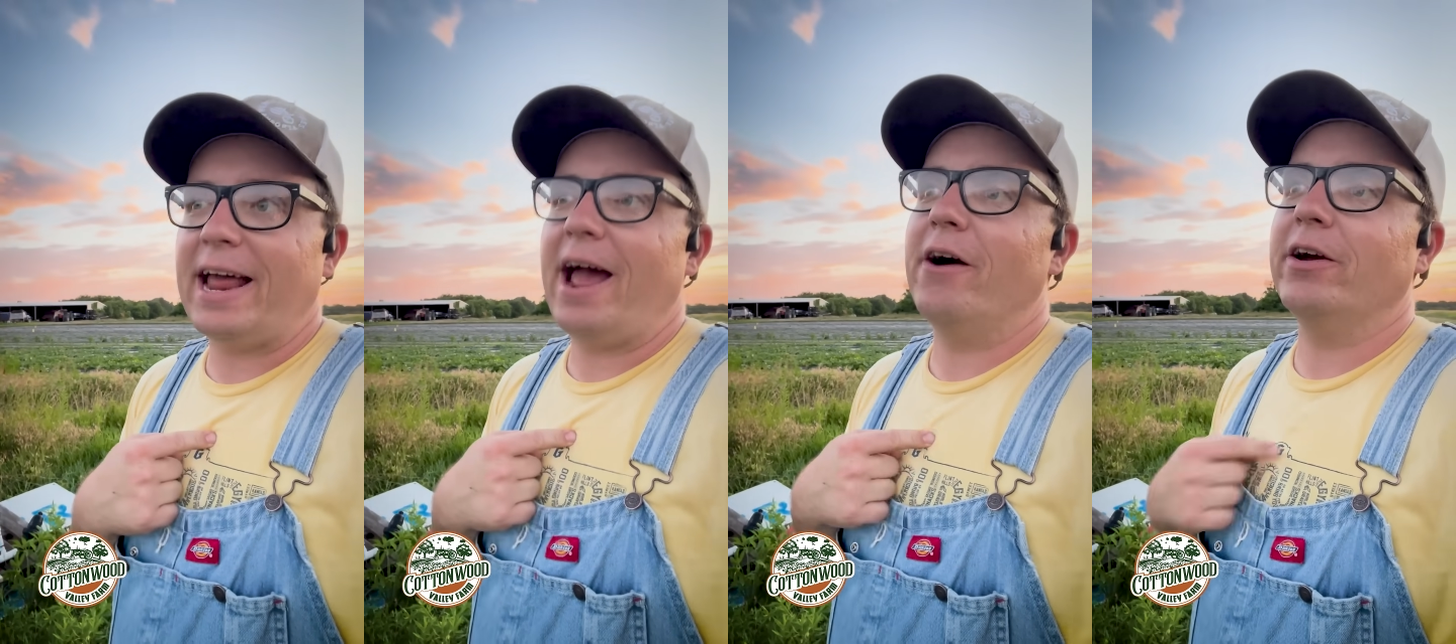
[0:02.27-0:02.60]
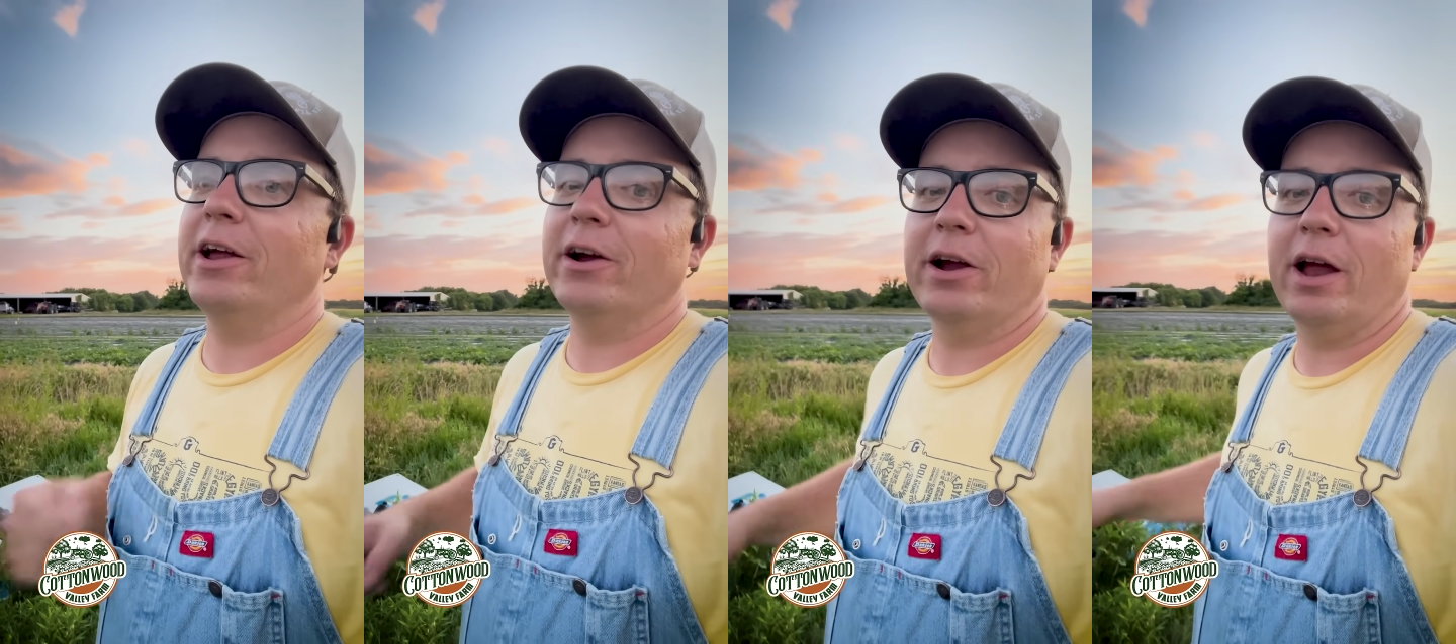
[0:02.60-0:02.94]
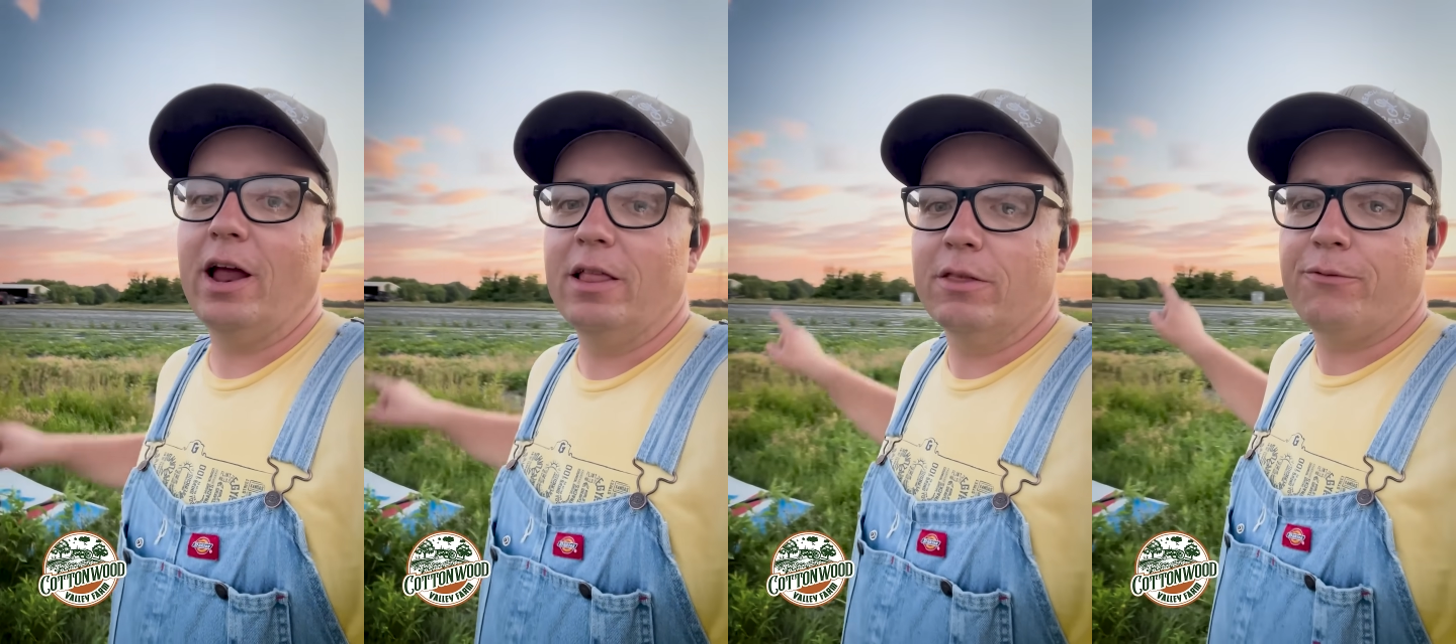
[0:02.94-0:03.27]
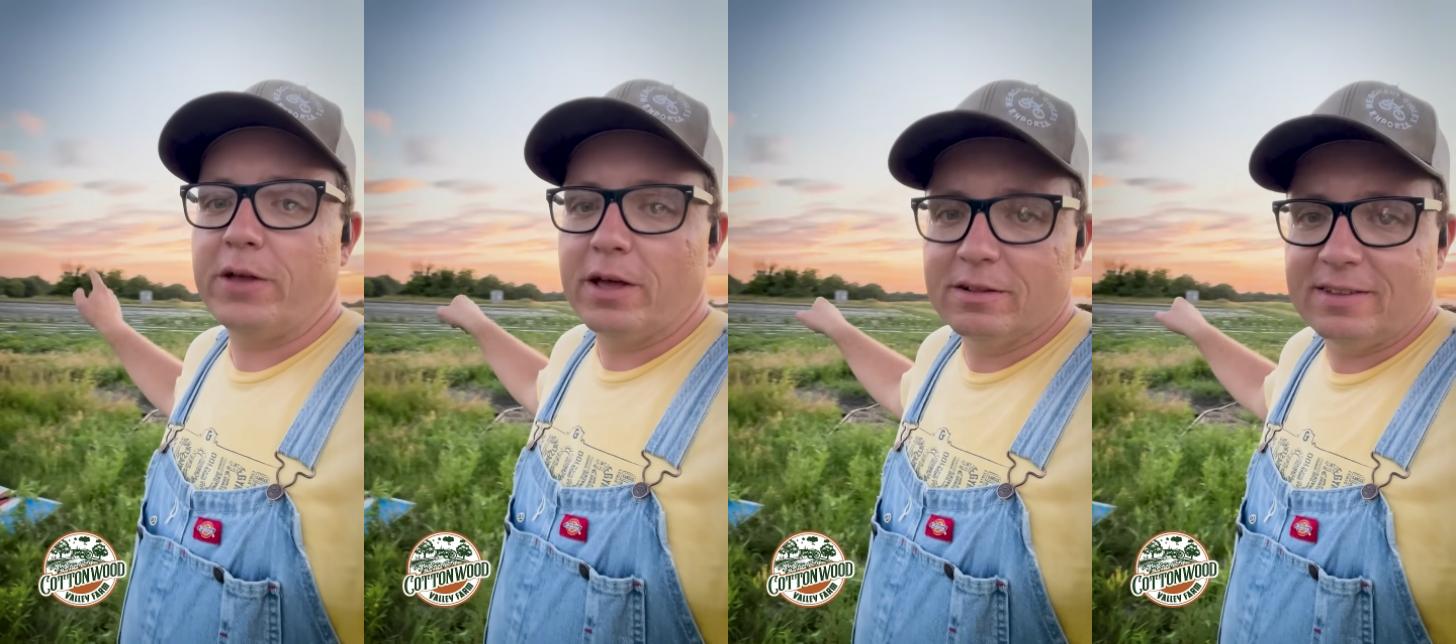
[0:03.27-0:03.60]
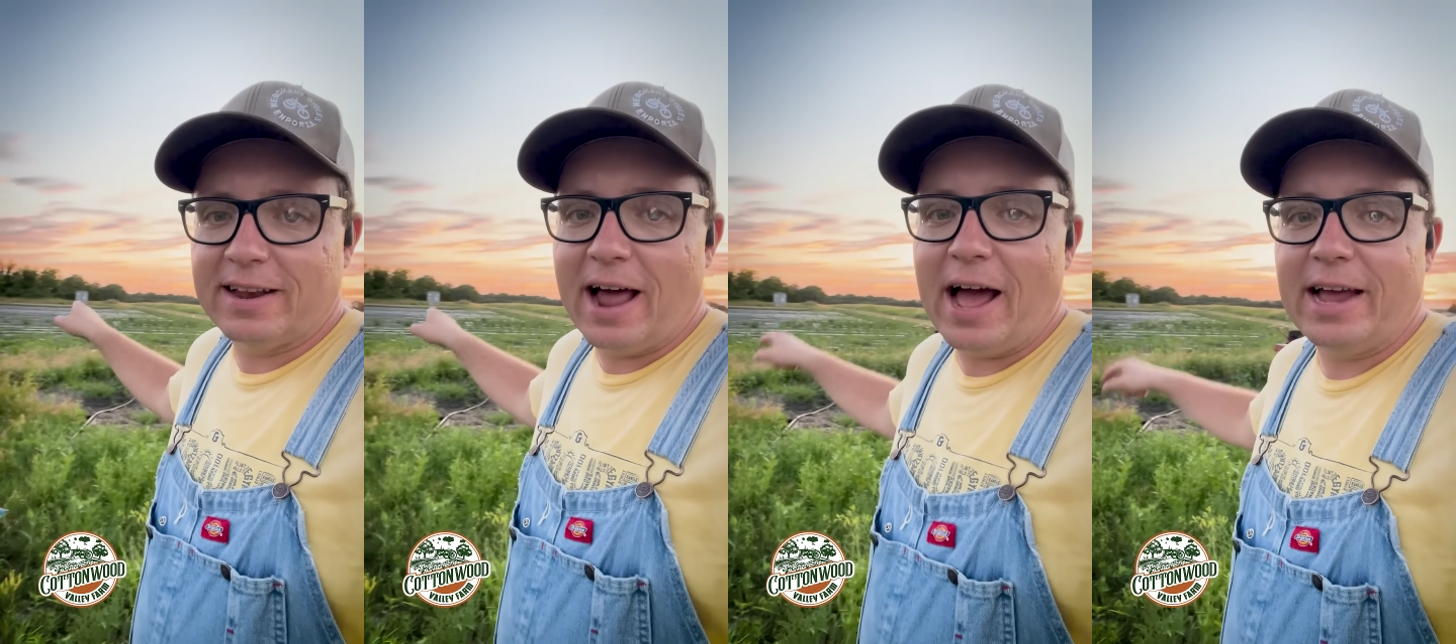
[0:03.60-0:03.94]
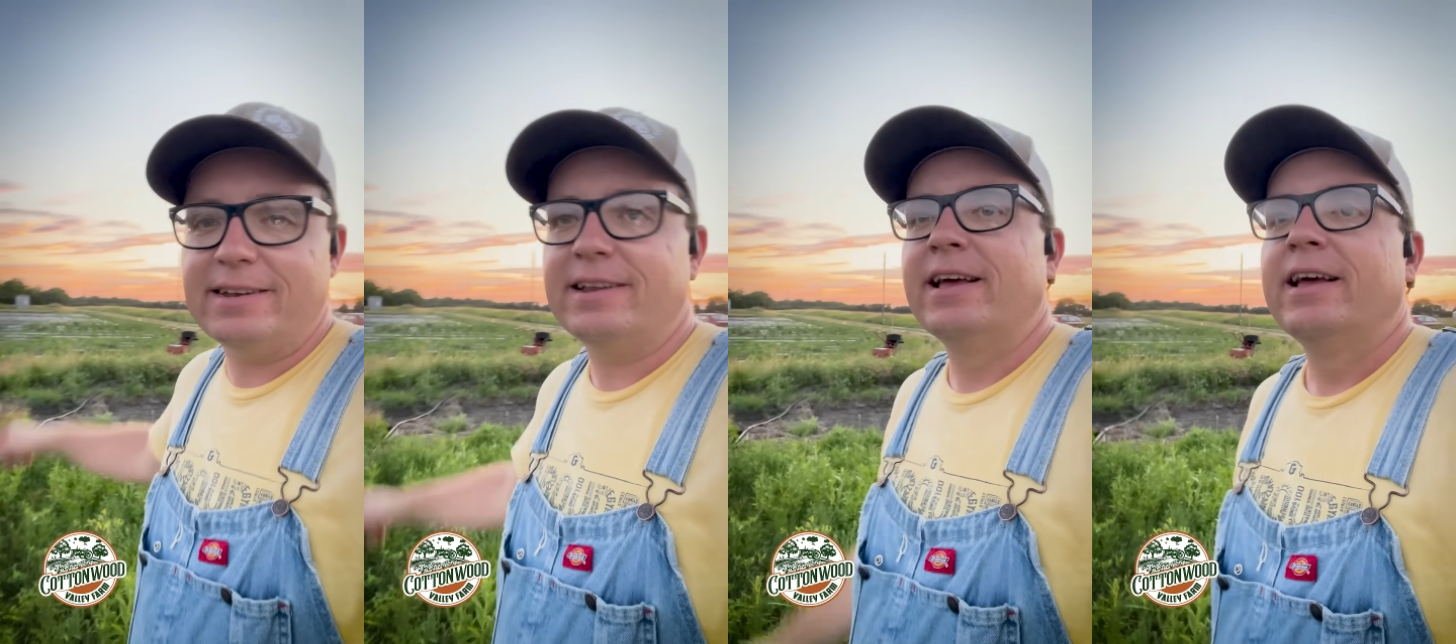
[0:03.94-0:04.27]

out here in the field tonight.